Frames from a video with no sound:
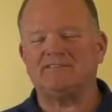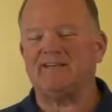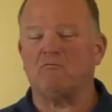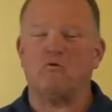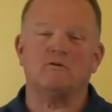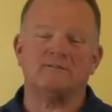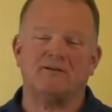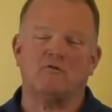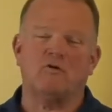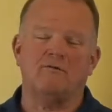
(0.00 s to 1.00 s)
several
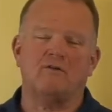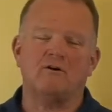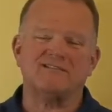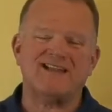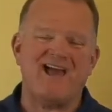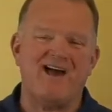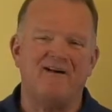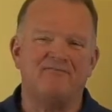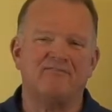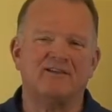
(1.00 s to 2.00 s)
several of our
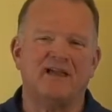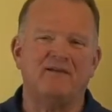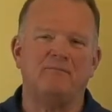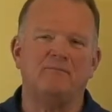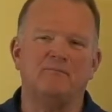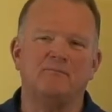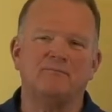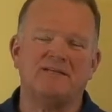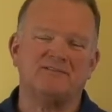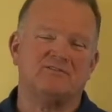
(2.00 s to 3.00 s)
staff came
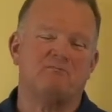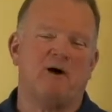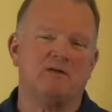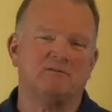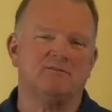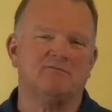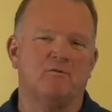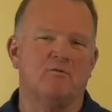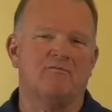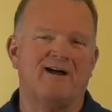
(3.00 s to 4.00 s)
tested positive
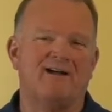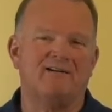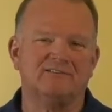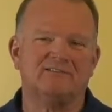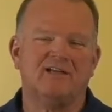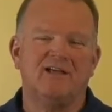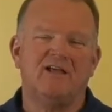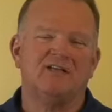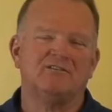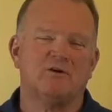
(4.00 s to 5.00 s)
for the virus,
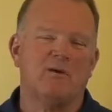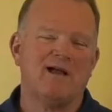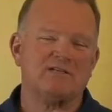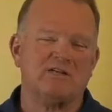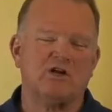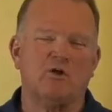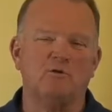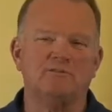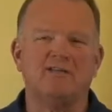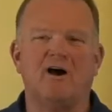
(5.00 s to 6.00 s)
so we actually
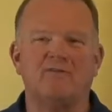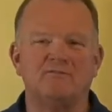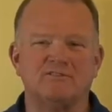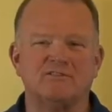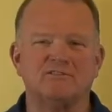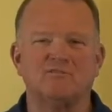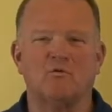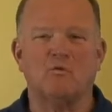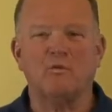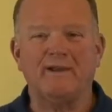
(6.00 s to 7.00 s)
closed the offices
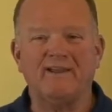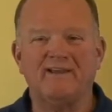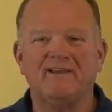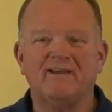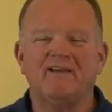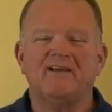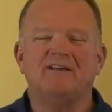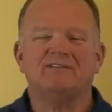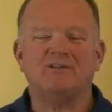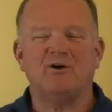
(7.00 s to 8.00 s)
for a week.
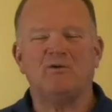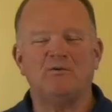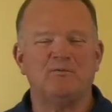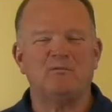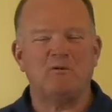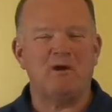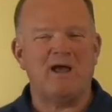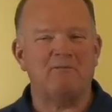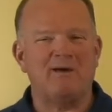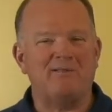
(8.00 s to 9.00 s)
So we were
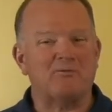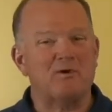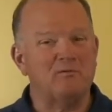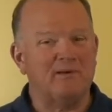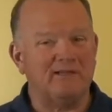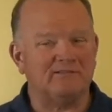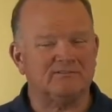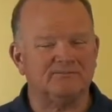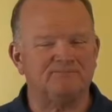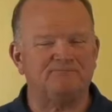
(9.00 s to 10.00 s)
out about three weeks